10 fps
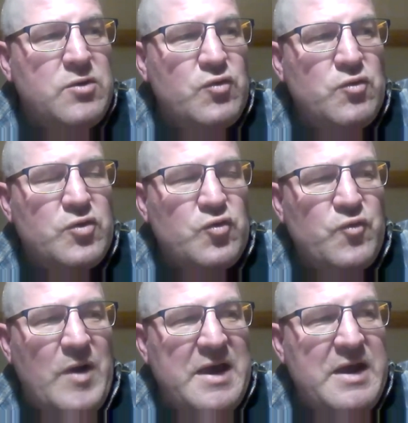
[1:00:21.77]
to
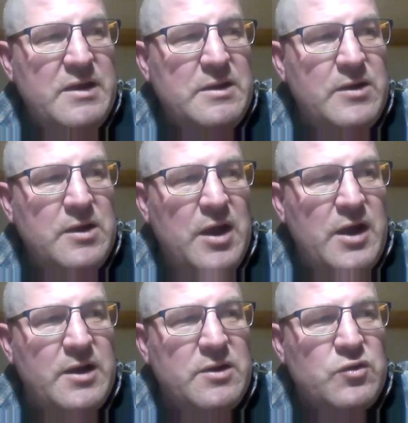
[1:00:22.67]
dry it,
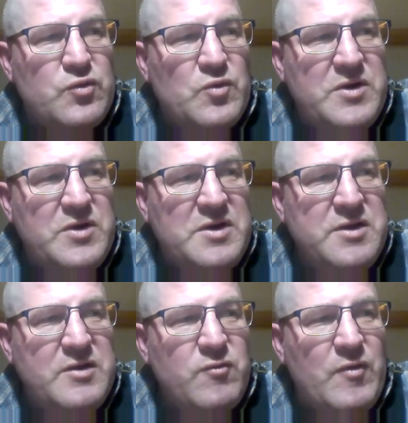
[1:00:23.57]
and
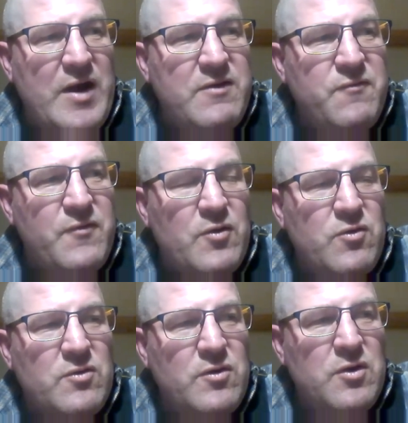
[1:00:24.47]
we drive
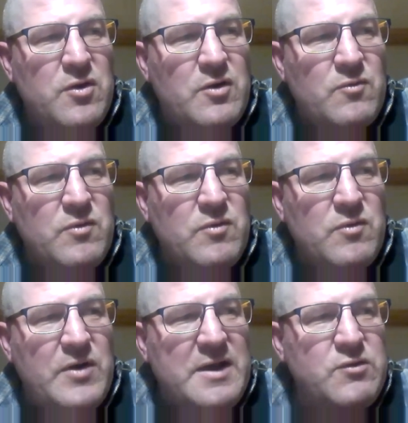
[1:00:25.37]
our
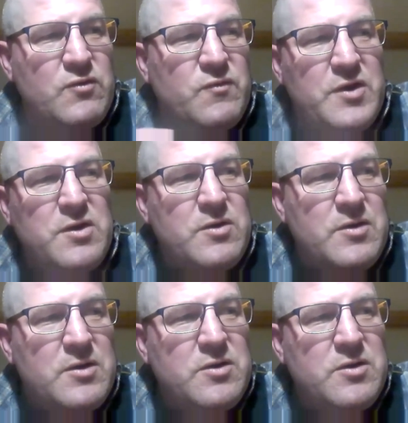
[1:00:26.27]
right to the